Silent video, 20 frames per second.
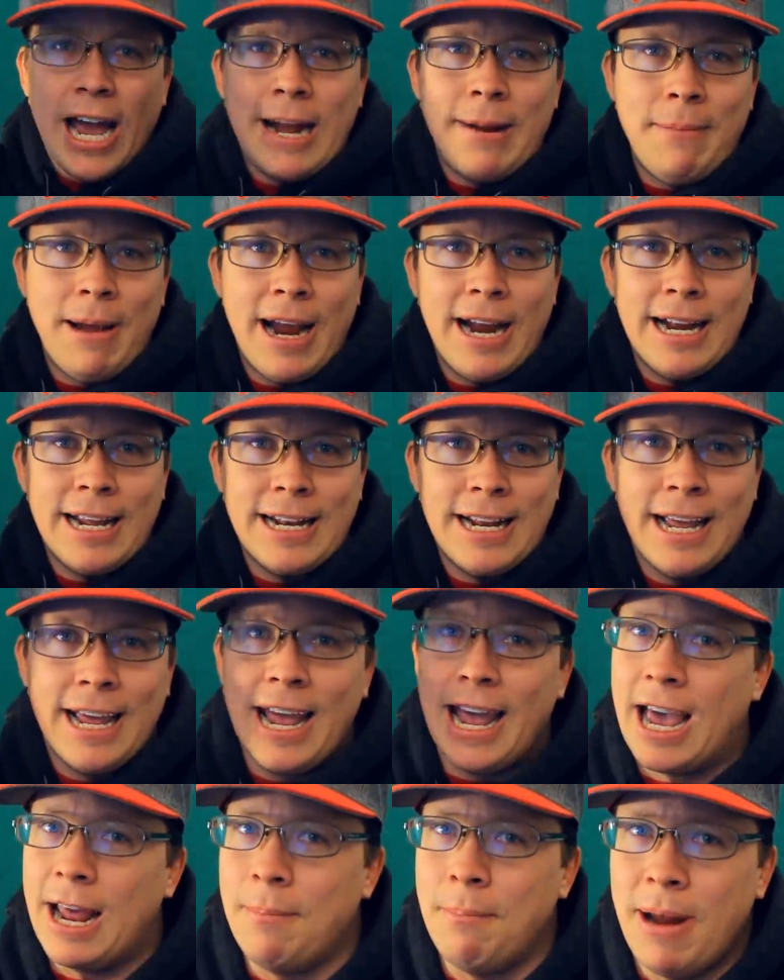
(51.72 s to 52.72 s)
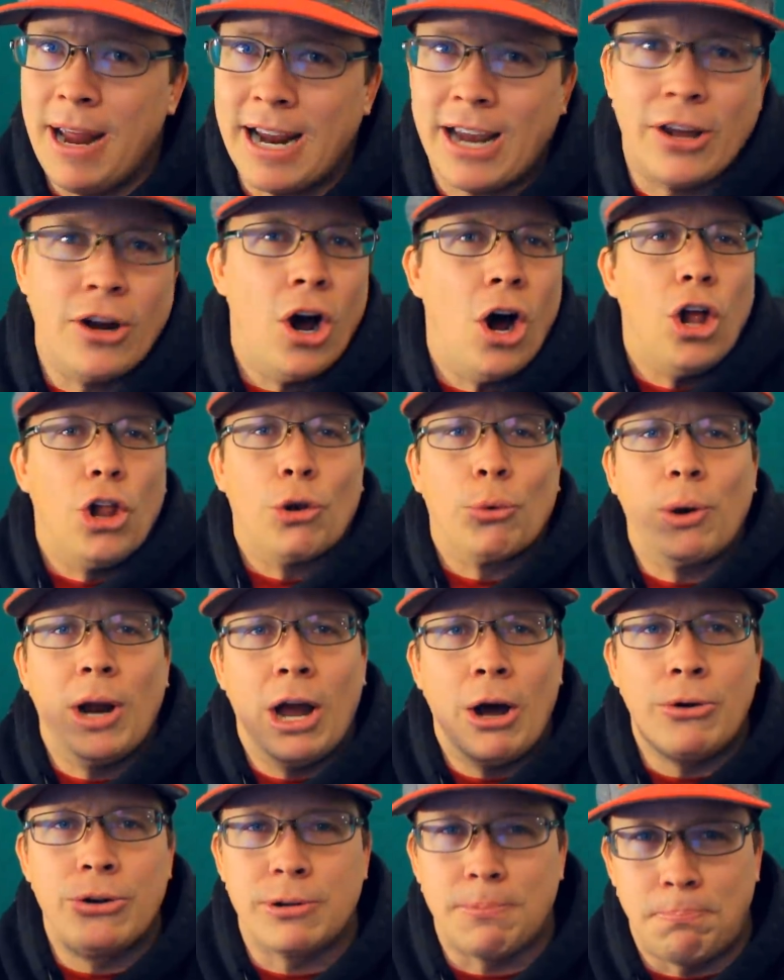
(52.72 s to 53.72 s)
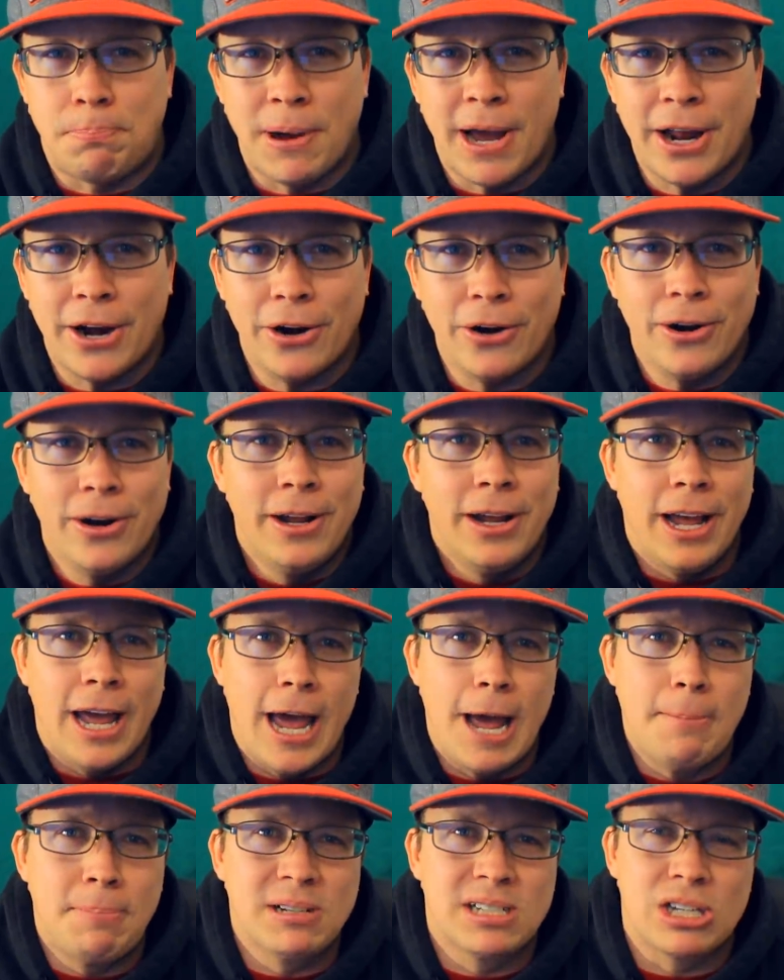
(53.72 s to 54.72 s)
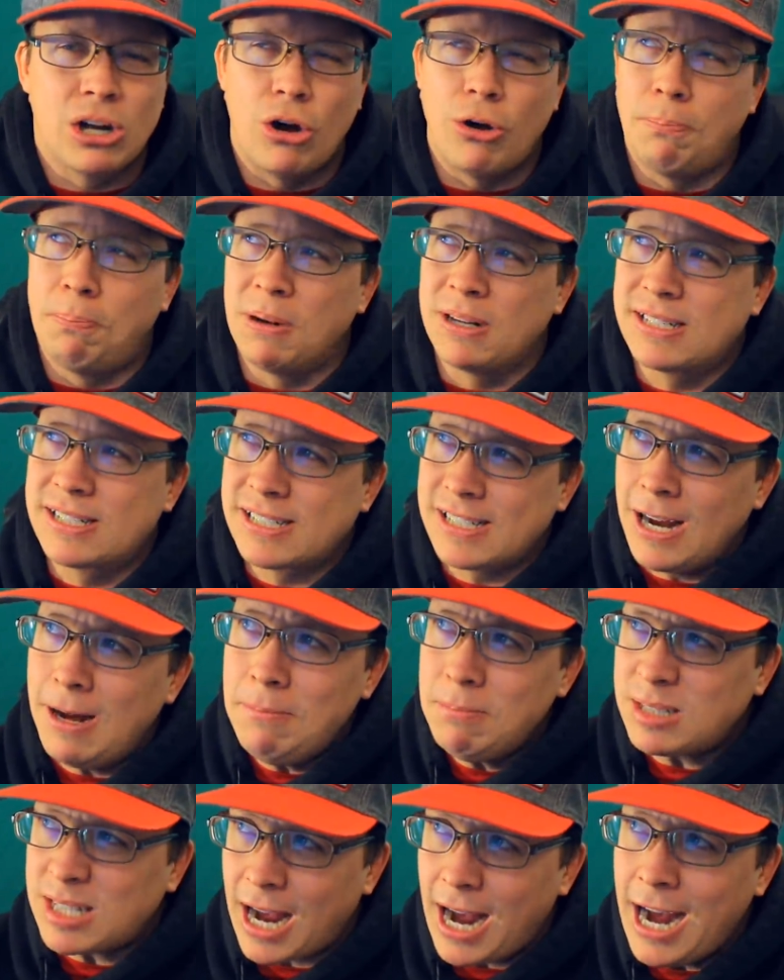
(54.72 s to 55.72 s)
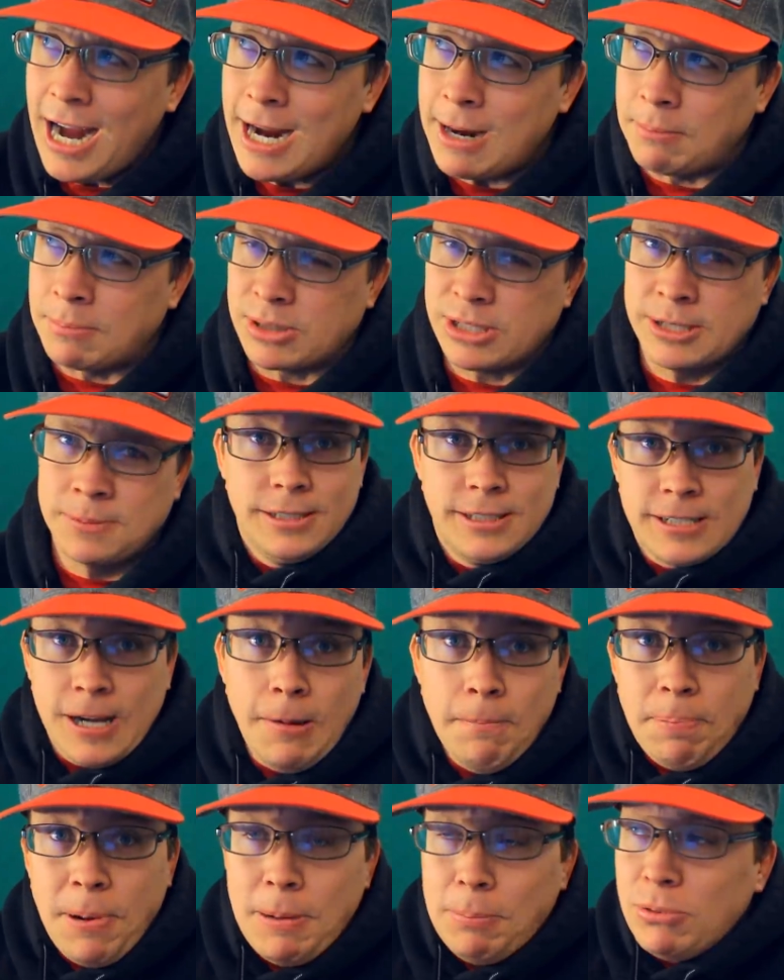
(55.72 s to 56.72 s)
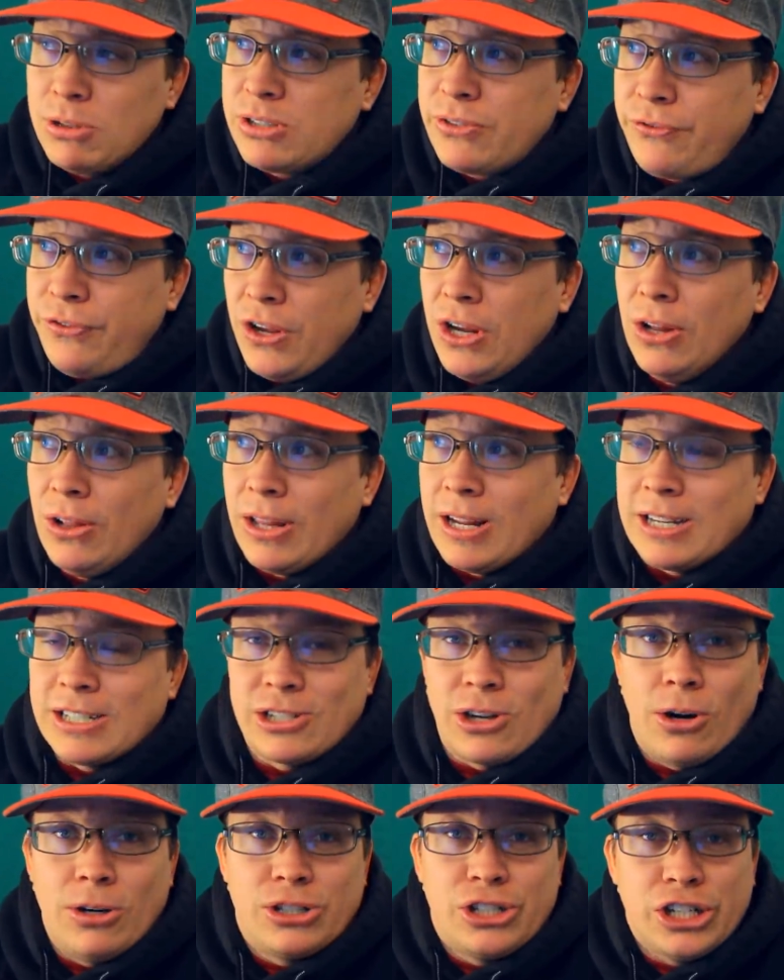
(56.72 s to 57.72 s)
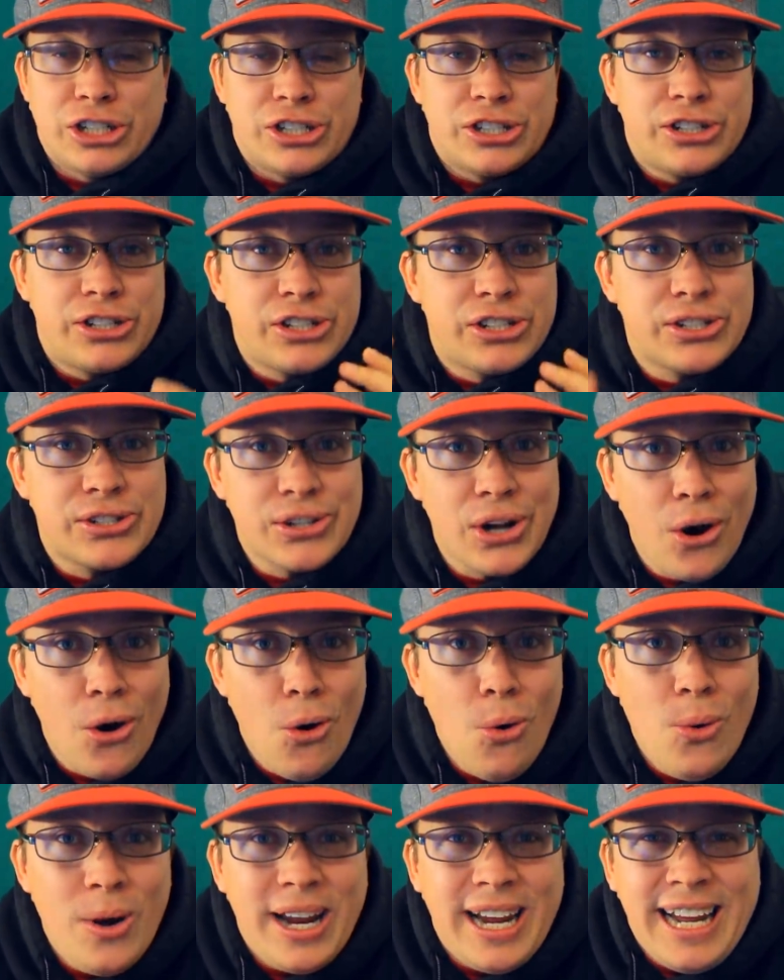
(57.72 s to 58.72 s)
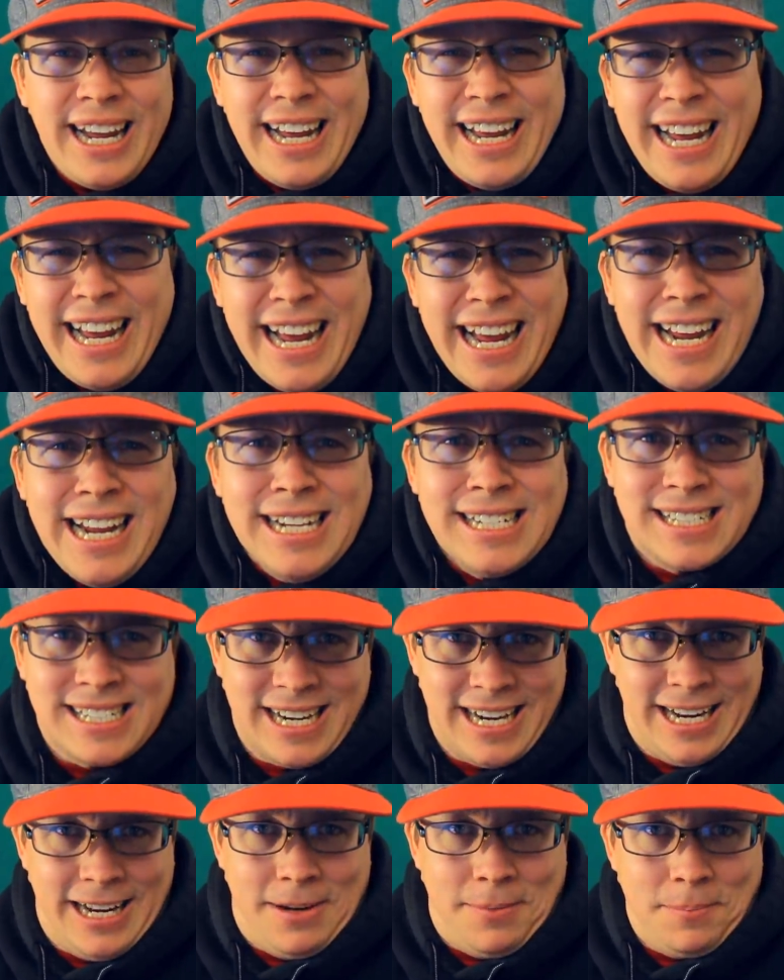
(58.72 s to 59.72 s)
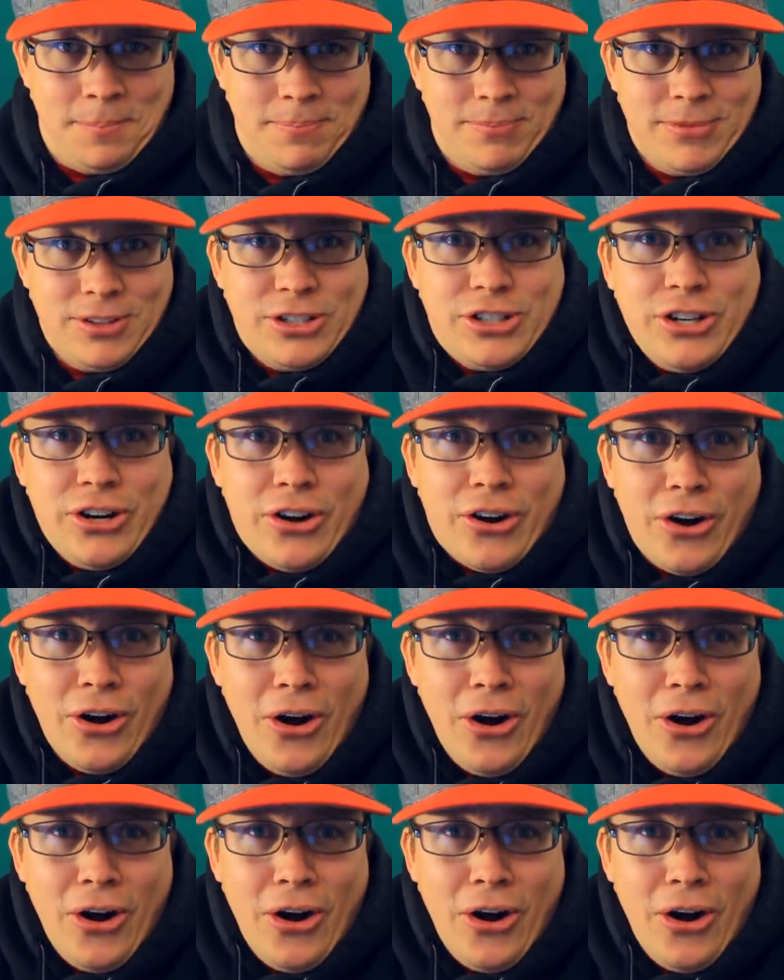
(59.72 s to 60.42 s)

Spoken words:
animated and make an all-around better episode. But sometimes, some people's feelings are just so easy to